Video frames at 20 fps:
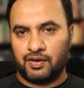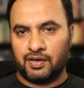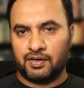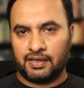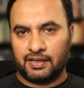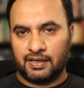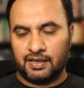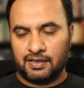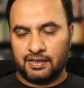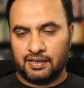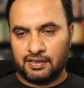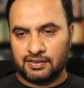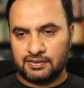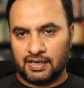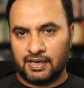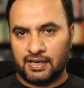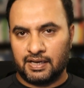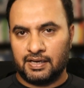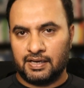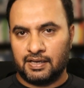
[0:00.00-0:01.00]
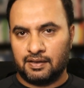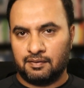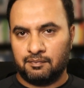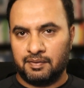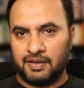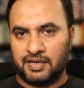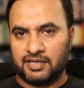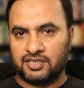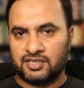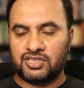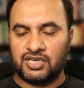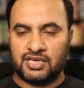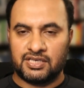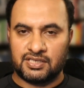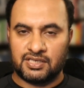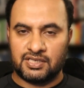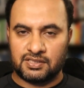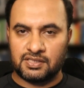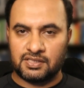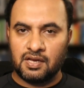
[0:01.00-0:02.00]
they can decide and make
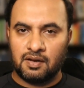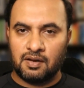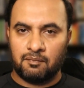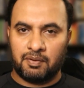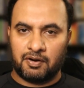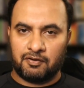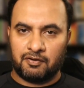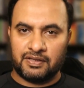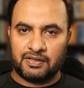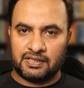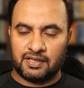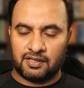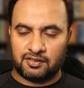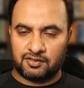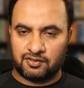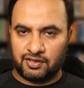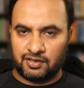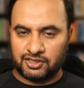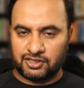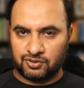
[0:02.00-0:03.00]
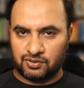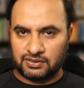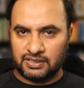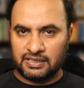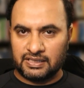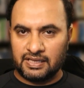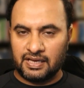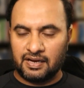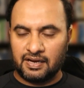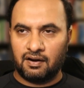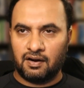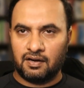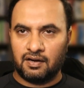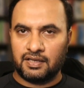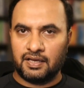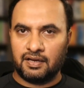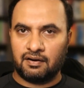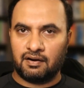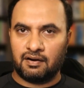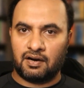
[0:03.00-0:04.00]
changes, but within the threshold. And
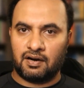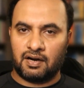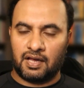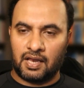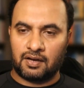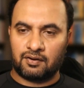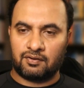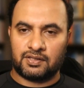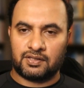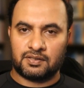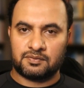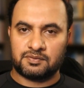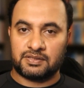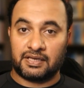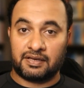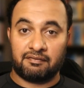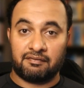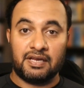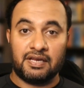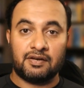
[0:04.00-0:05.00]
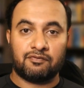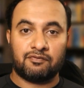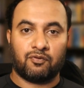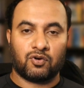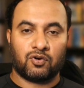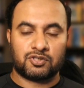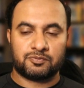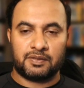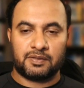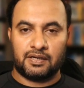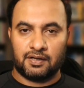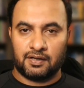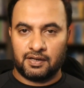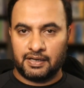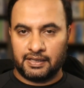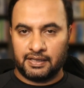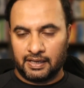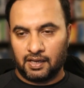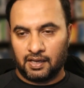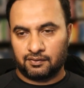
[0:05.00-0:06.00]
there are algorithms like reinforcement
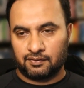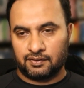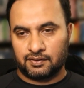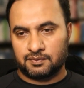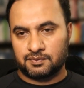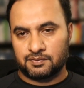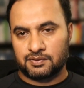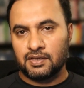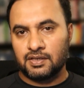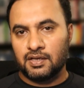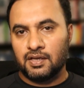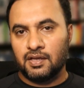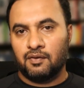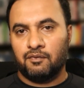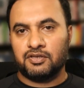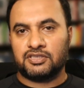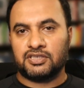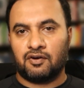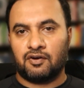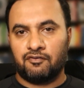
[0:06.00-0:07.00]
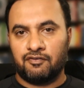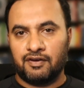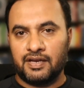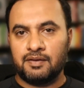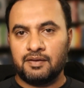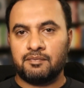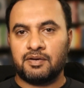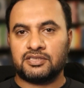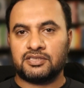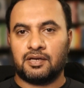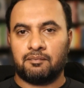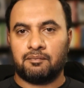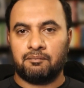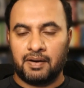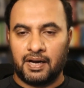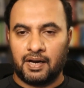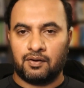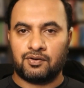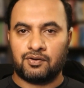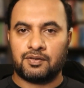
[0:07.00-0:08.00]
learning algorithms, which are very much
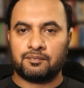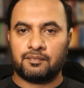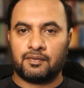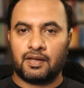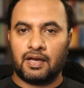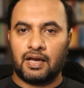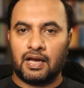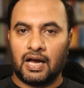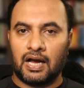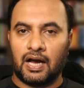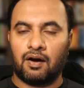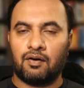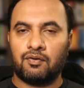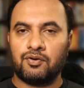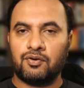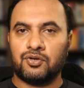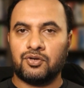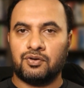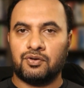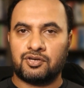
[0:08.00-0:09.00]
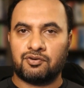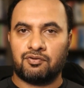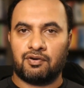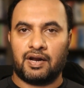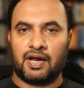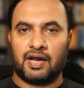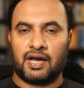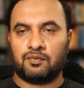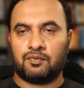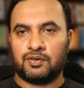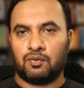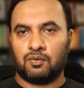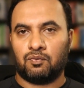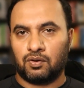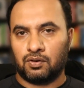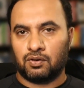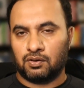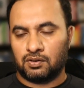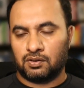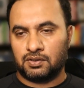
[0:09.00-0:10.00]
about how you interact with the
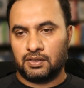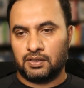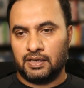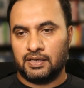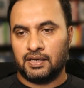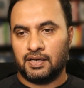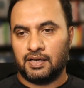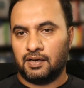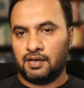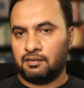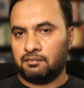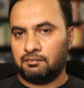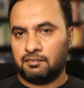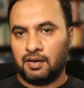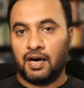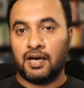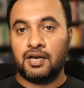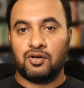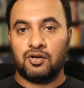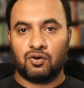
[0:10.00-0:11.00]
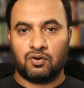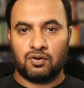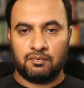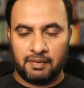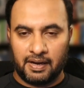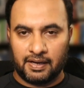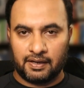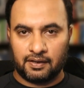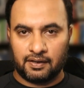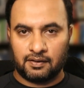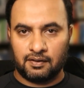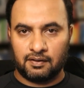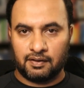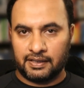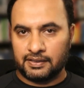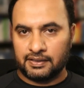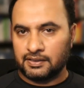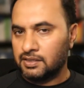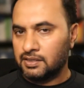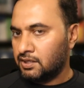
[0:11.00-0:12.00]
world in an unknown manner,
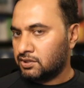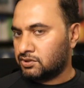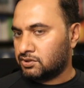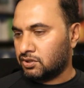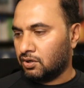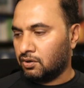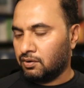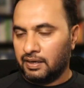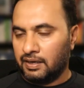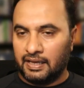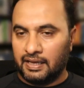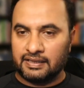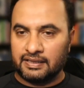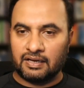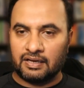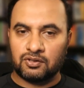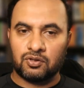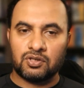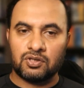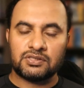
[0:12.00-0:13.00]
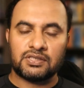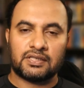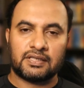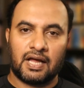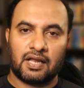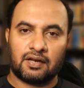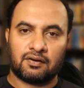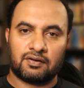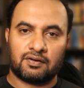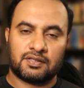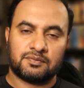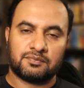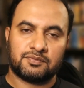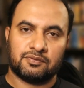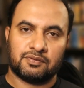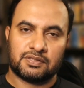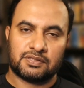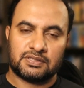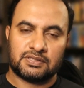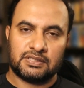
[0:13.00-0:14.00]
right? So, and those are the algorithms
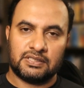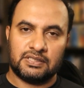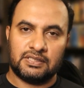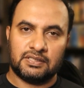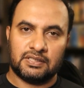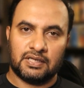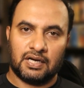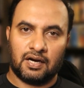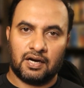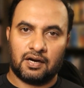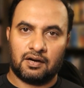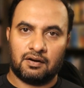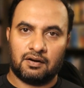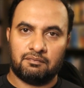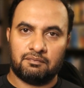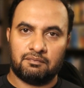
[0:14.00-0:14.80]
you will see are